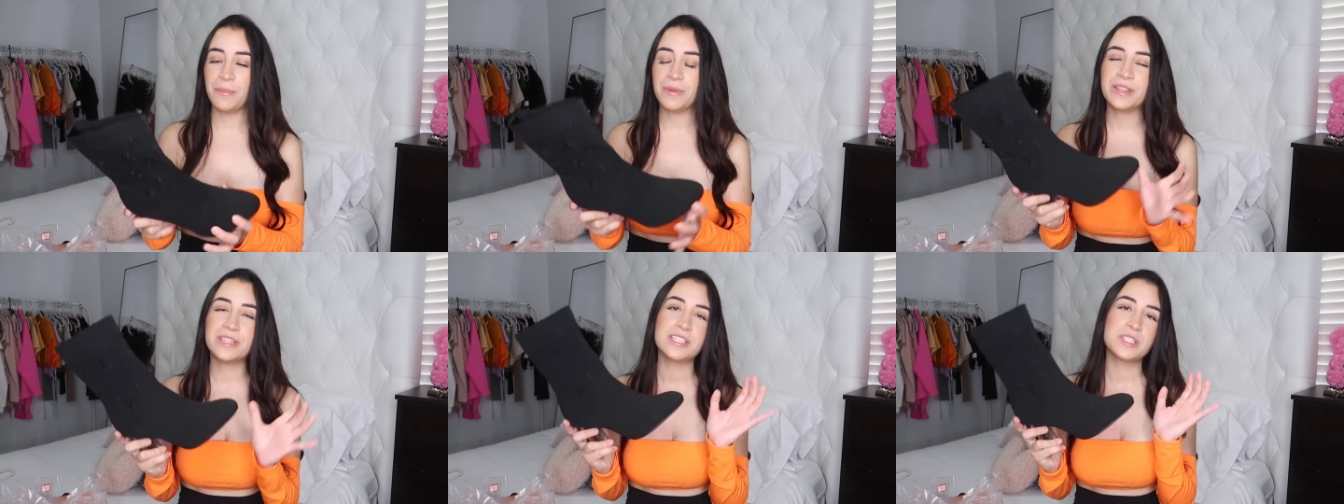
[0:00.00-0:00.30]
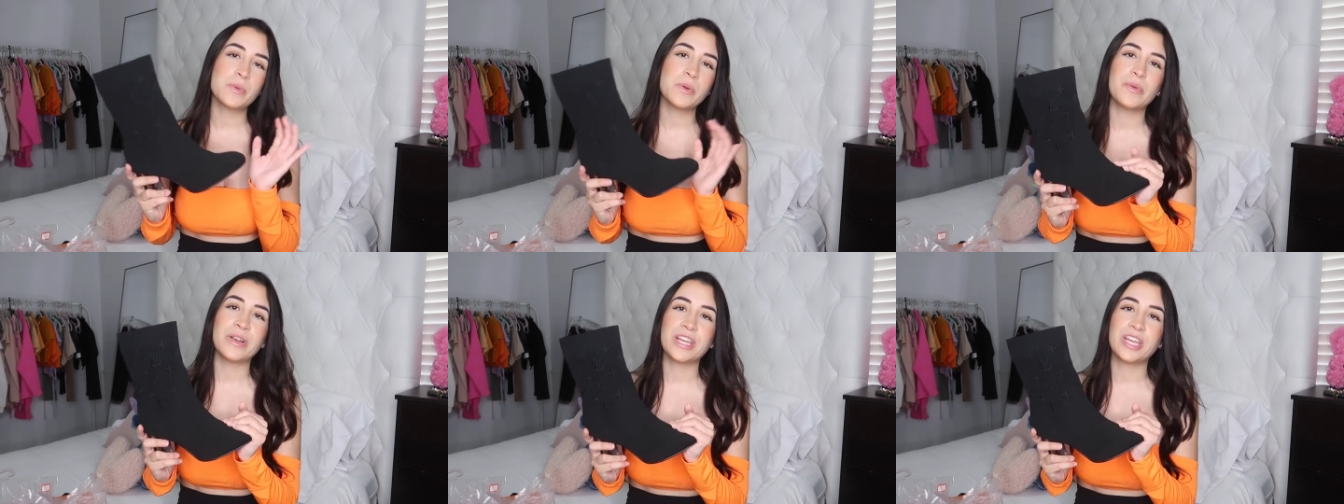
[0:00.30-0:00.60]
but
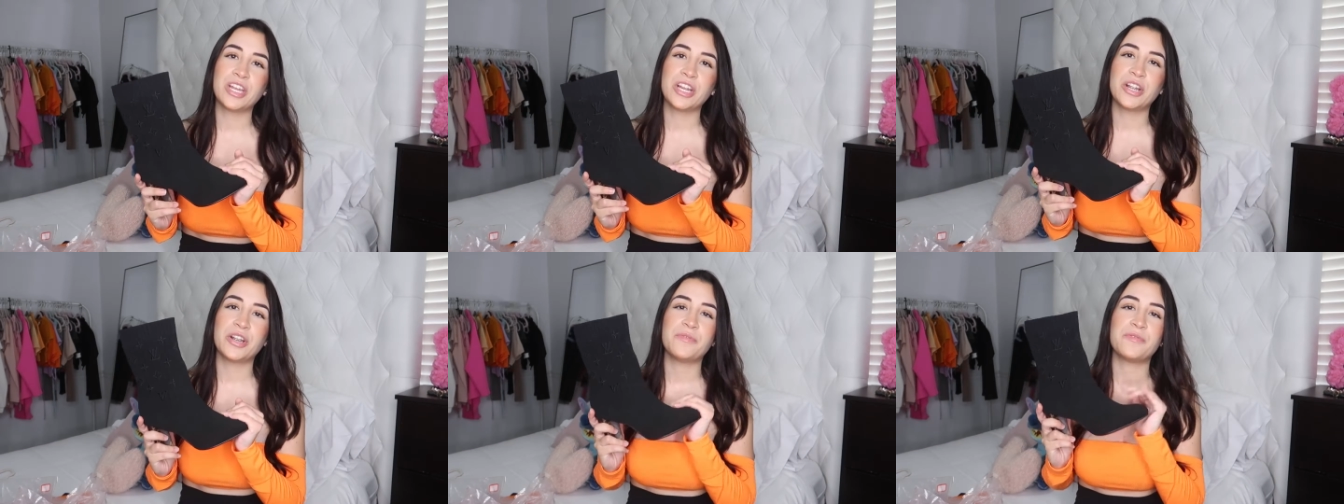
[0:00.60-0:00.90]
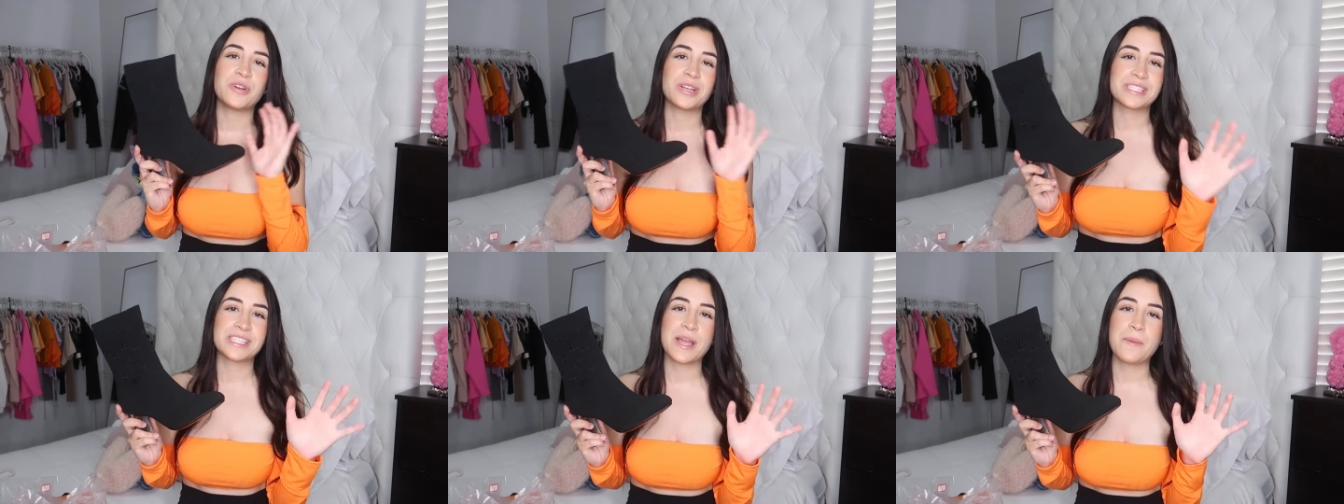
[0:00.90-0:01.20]
this one right here,
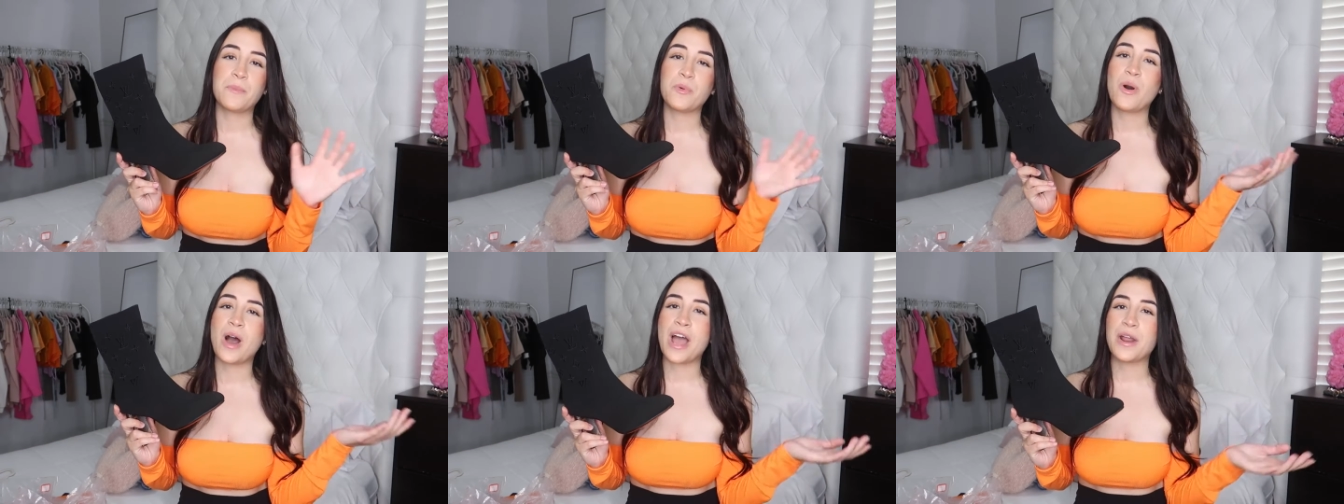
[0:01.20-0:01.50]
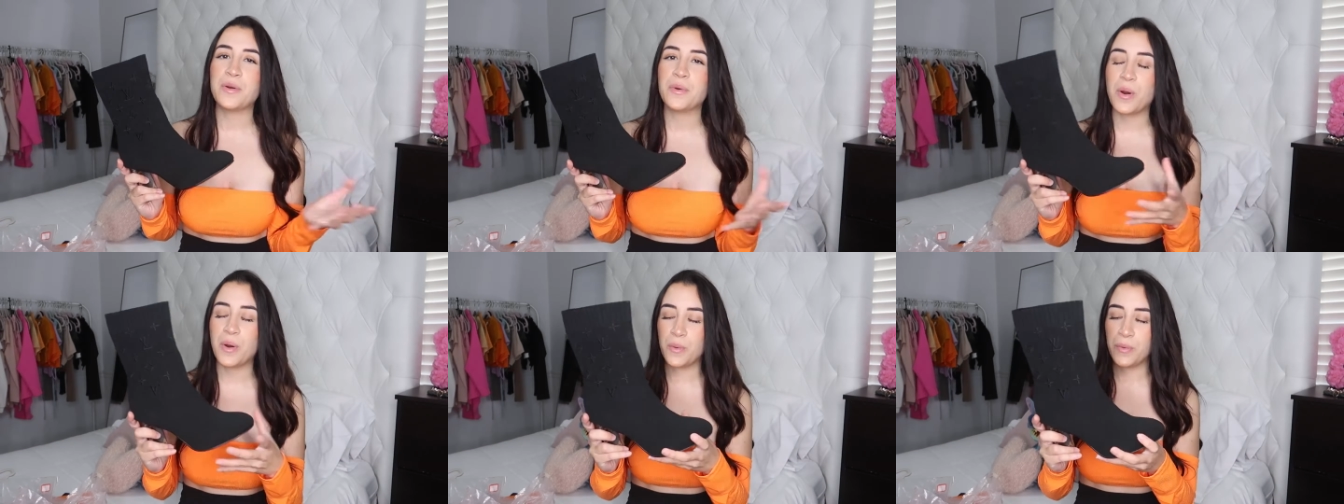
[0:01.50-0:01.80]
for example, I
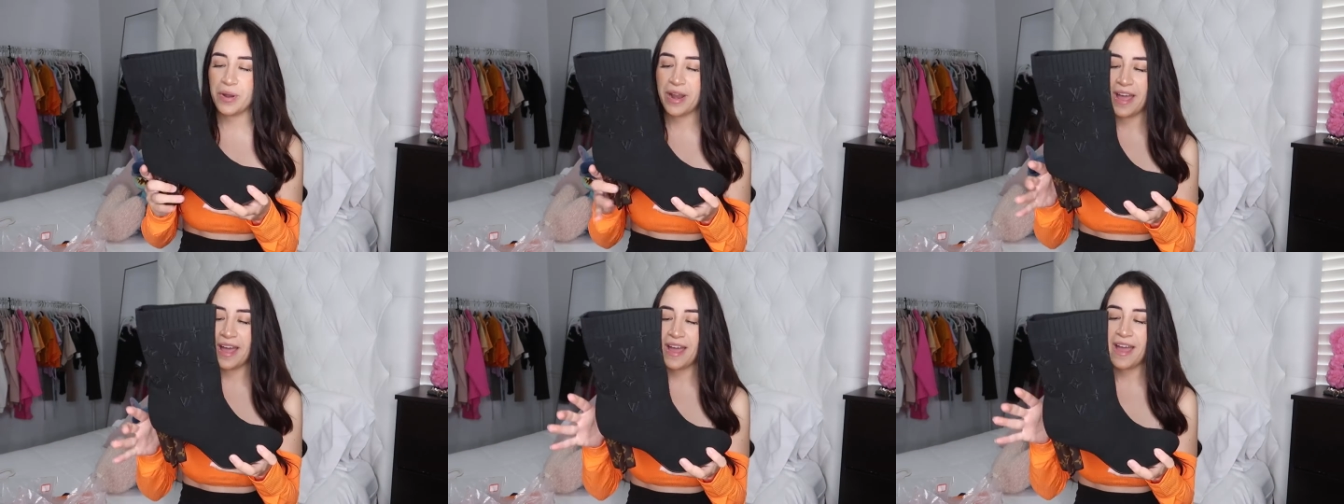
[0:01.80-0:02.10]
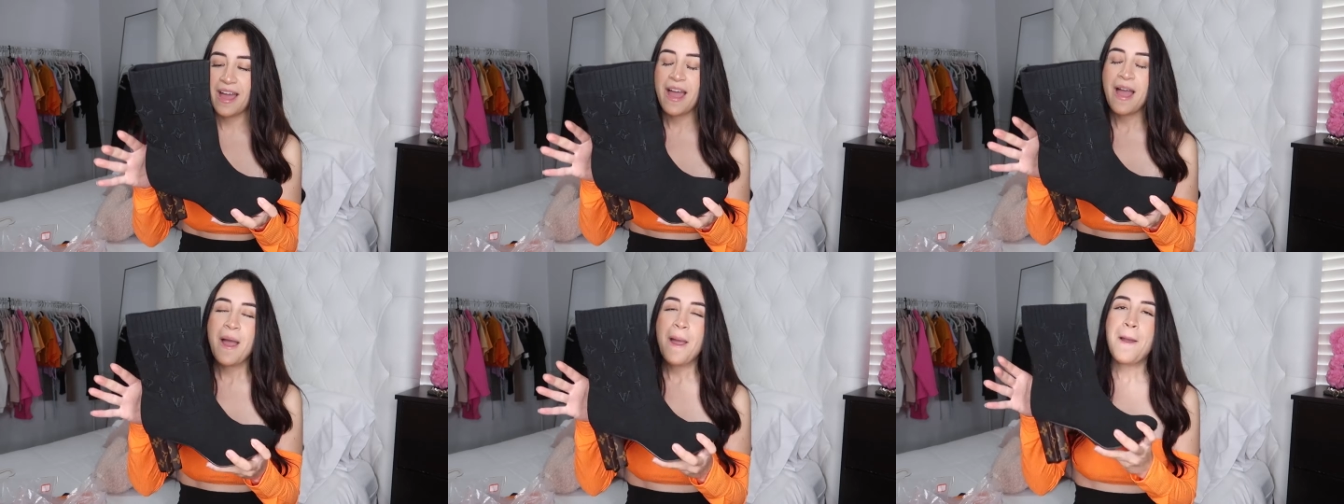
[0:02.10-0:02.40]
don't own it.